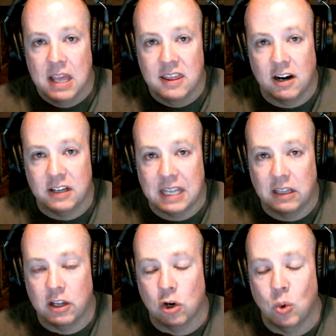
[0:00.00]
there at
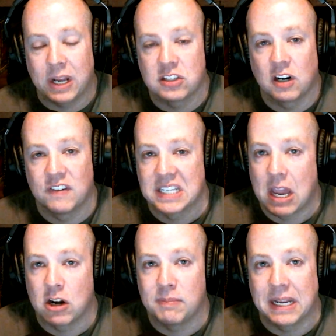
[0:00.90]
that little quick service
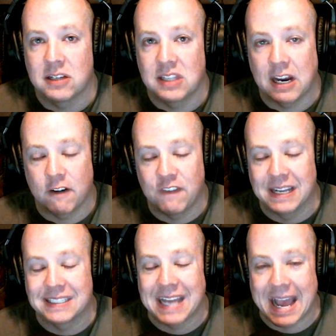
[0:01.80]
counter because they are
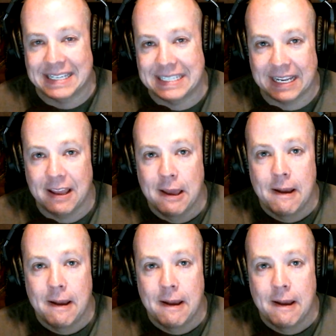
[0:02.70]
fantastic.